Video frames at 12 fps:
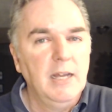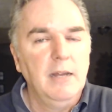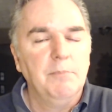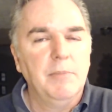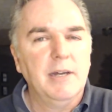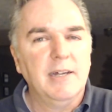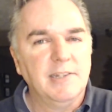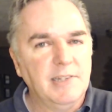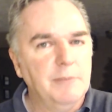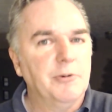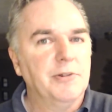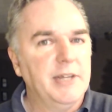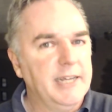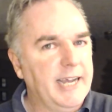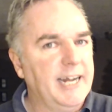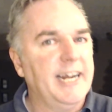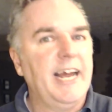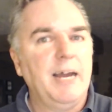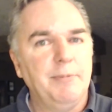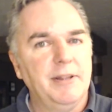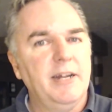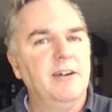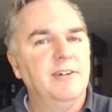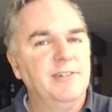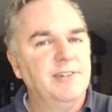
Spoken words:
But a similar thing kind of happened there,